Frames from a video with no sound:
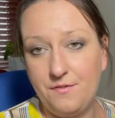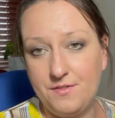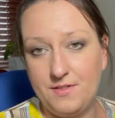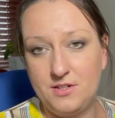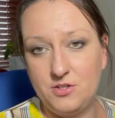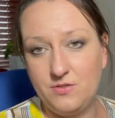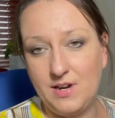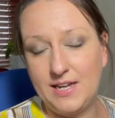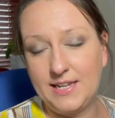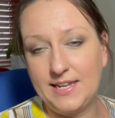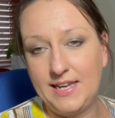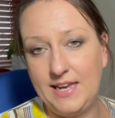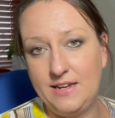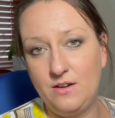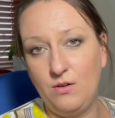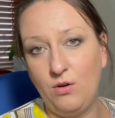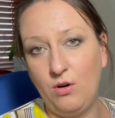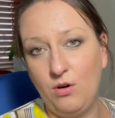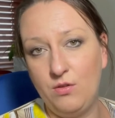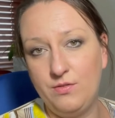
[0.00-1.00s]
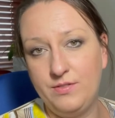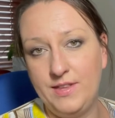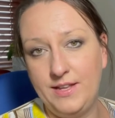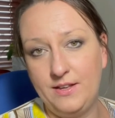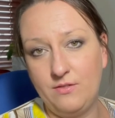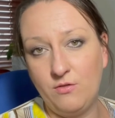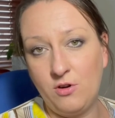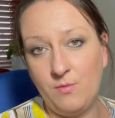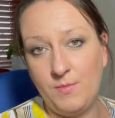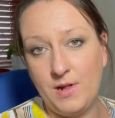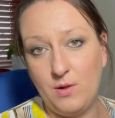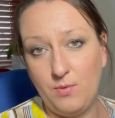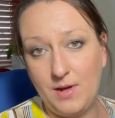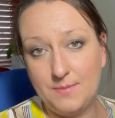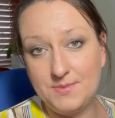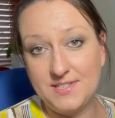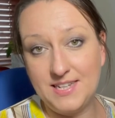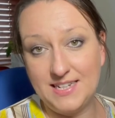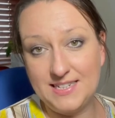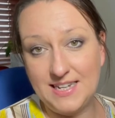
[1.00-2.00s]
the tracking on the Royal Mail
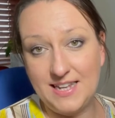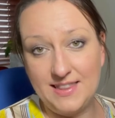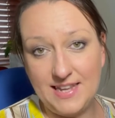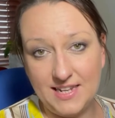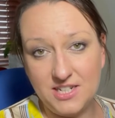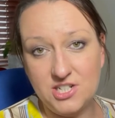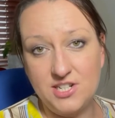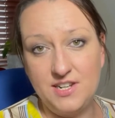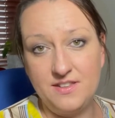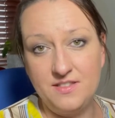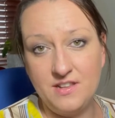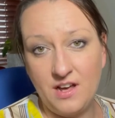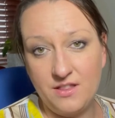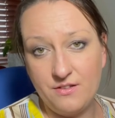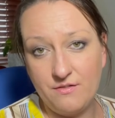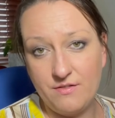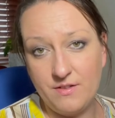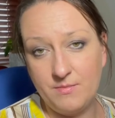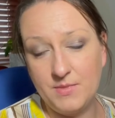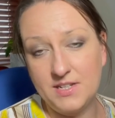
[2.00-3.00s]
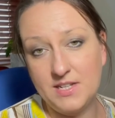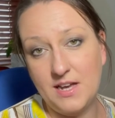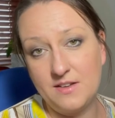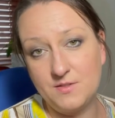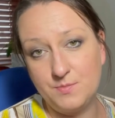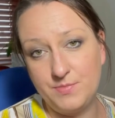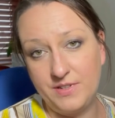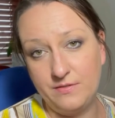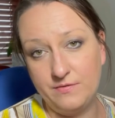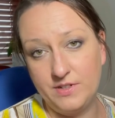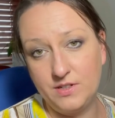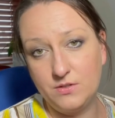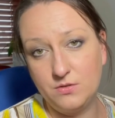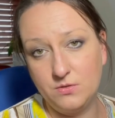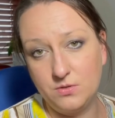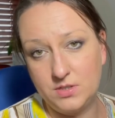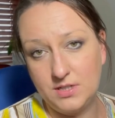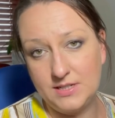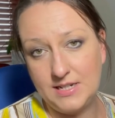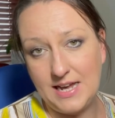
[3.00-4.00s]
website, and actually none of them has been
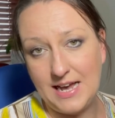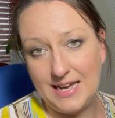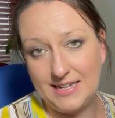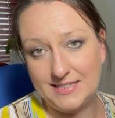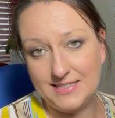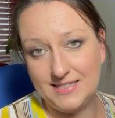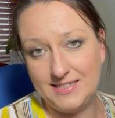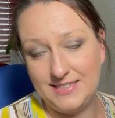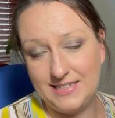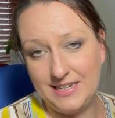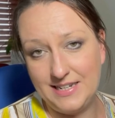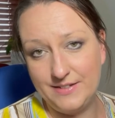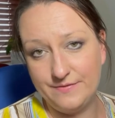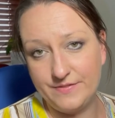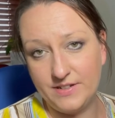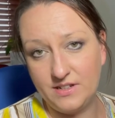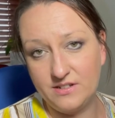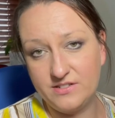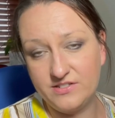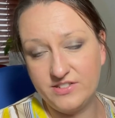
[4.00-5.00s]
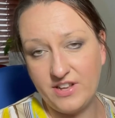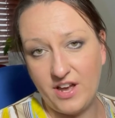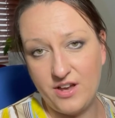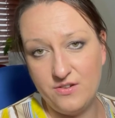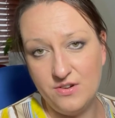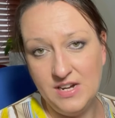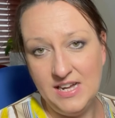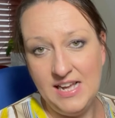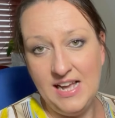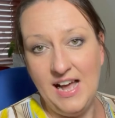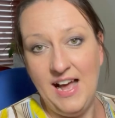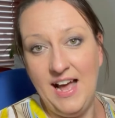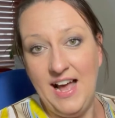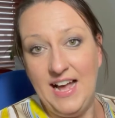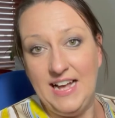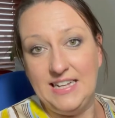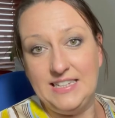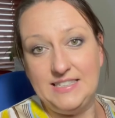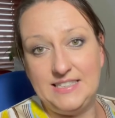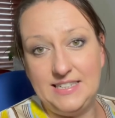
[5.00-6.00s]
recorded as delivered. So
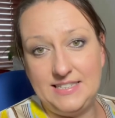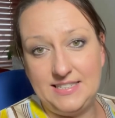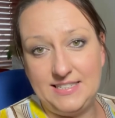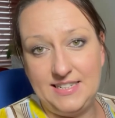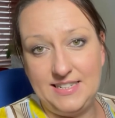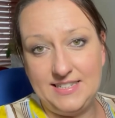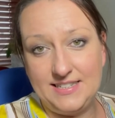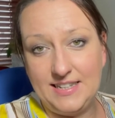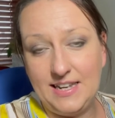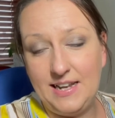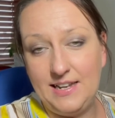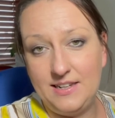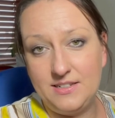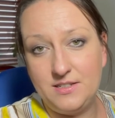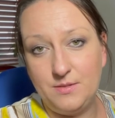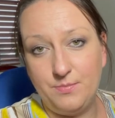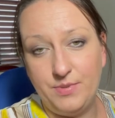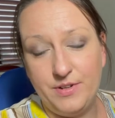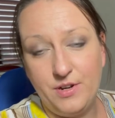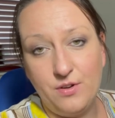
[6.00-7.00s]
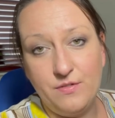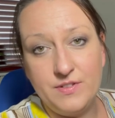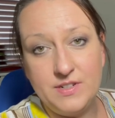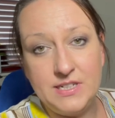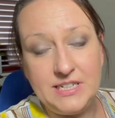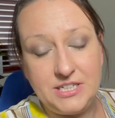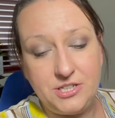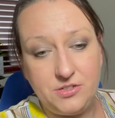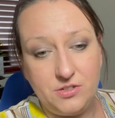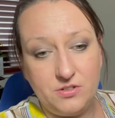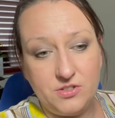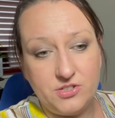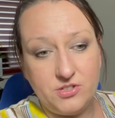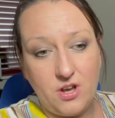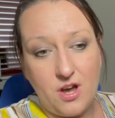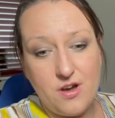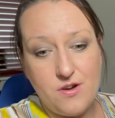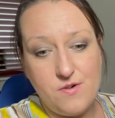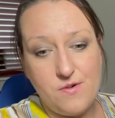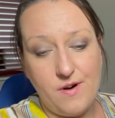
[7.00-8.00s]
this is a little bit of an issue.
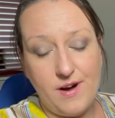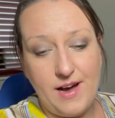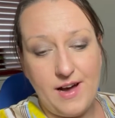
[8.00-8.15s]
So